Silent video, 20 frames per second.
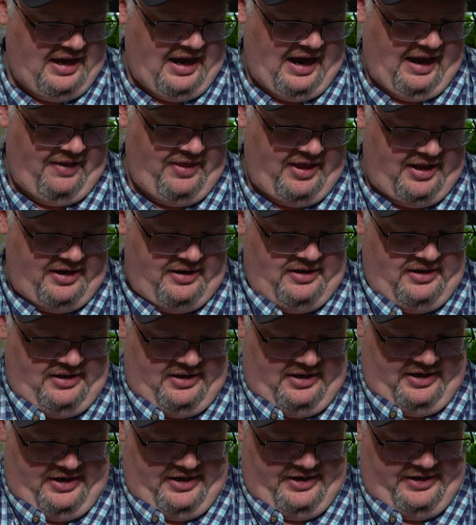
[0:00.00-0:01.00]
And then
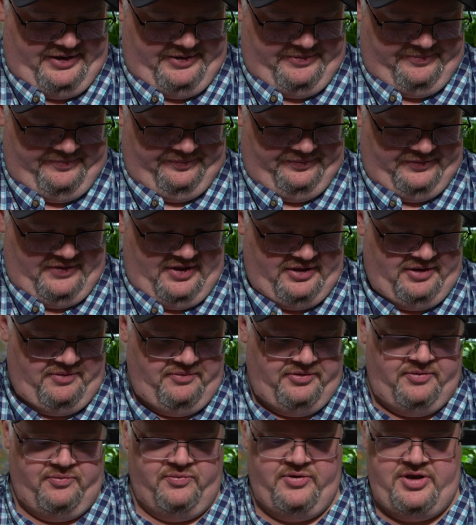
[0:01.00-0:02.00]

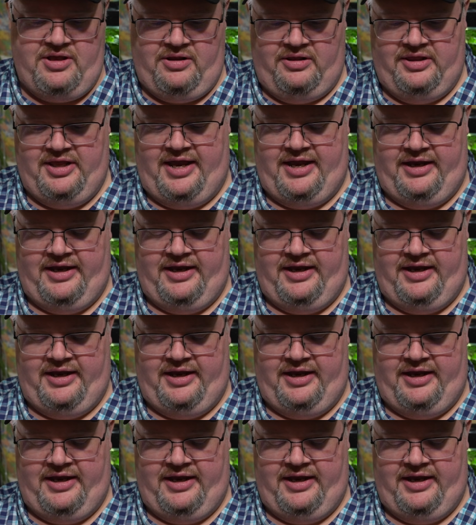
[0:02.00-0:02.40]
the real,